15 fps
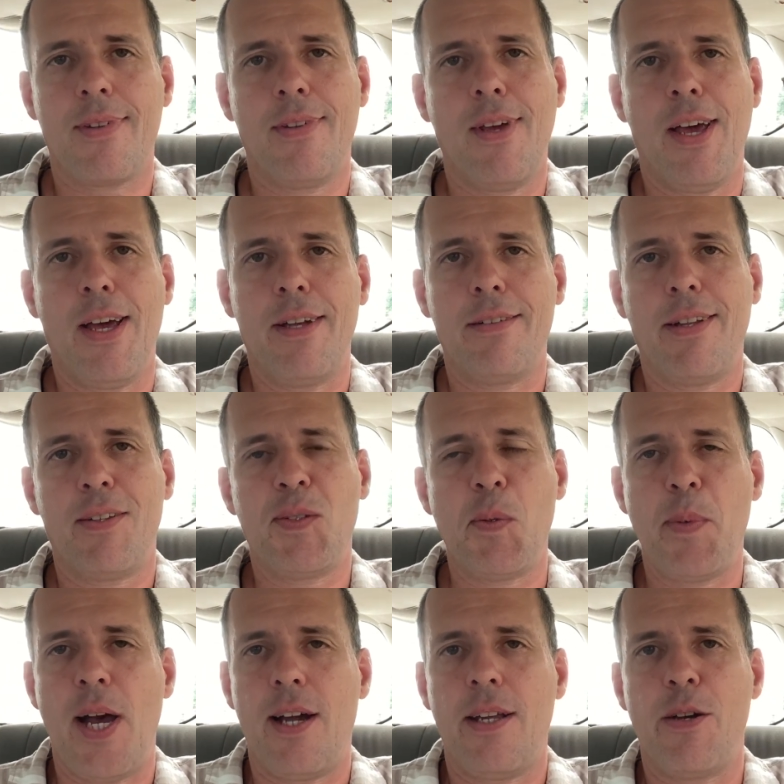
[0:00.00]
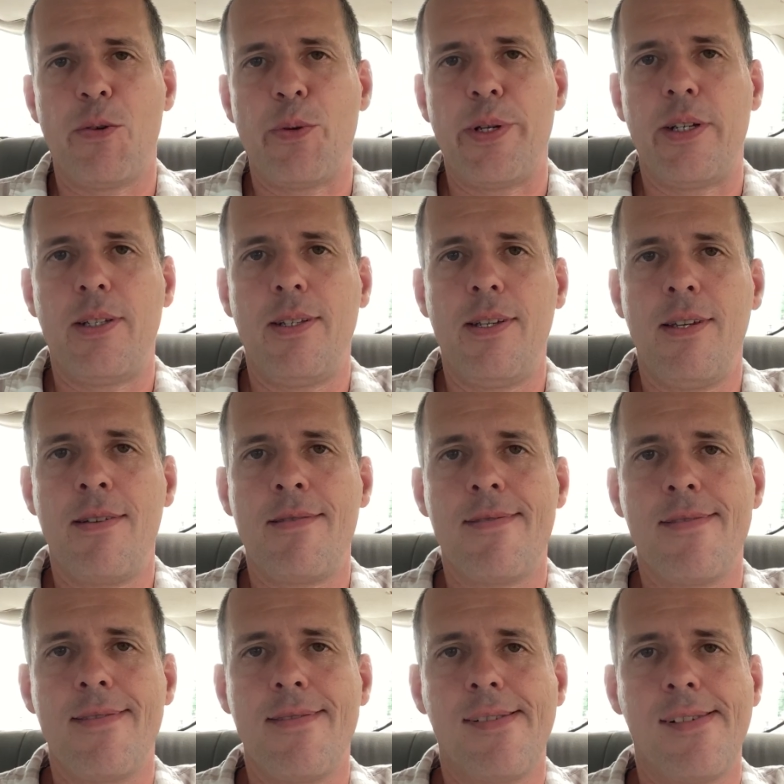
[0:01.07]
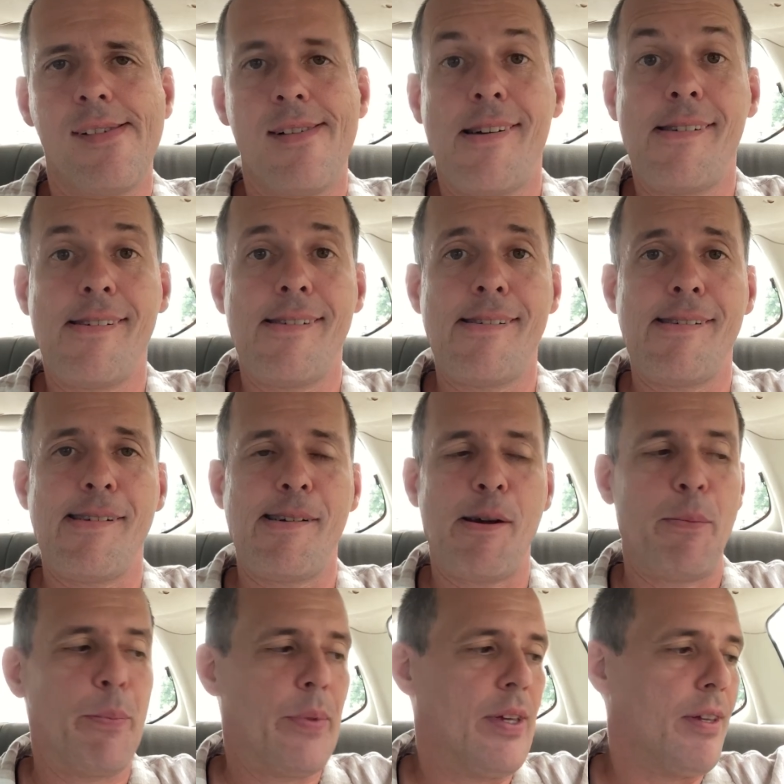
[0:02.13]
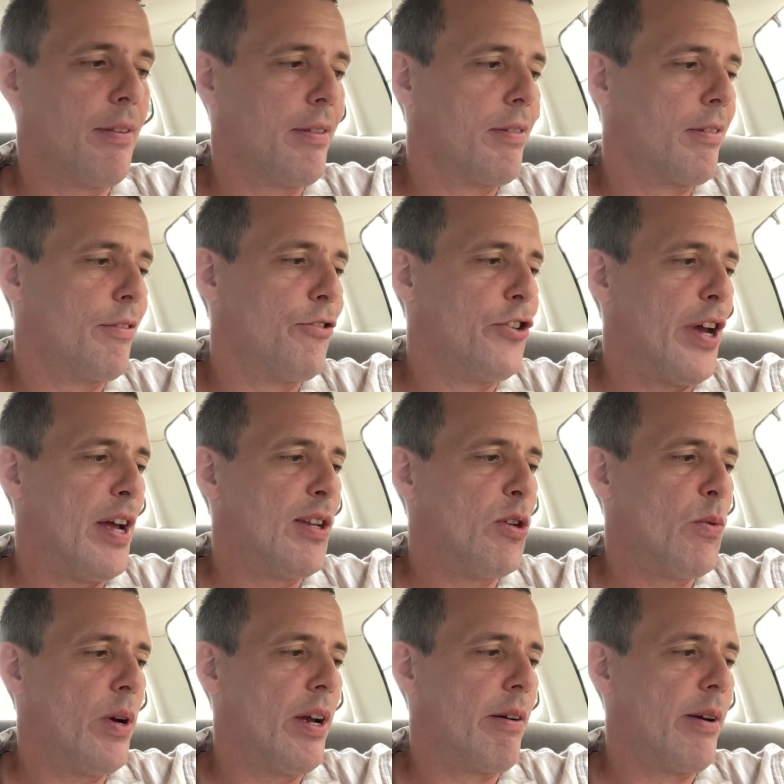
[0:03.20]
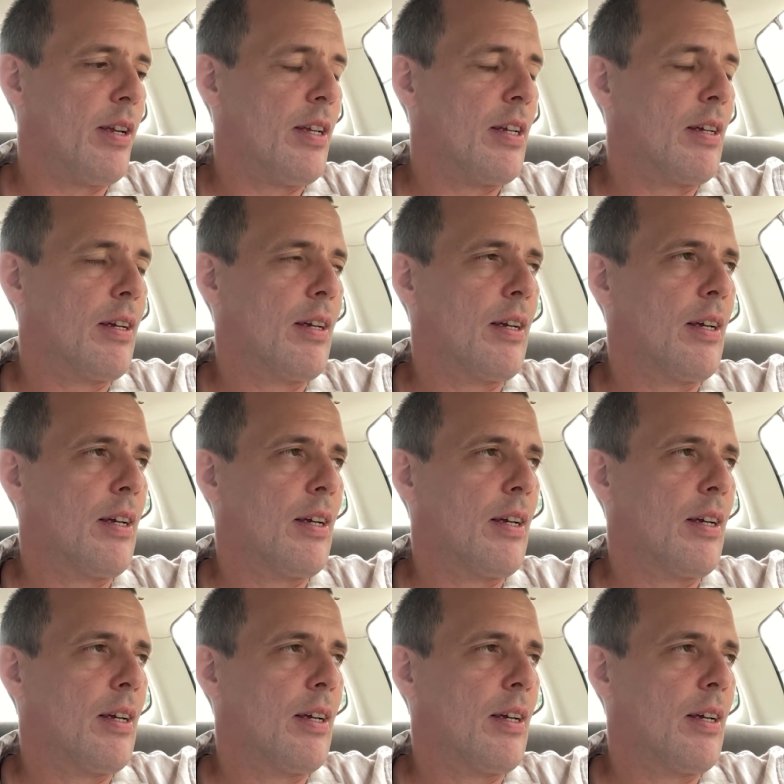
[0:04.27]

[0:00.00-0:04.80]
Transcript: Yeah, that's about it, really. It's January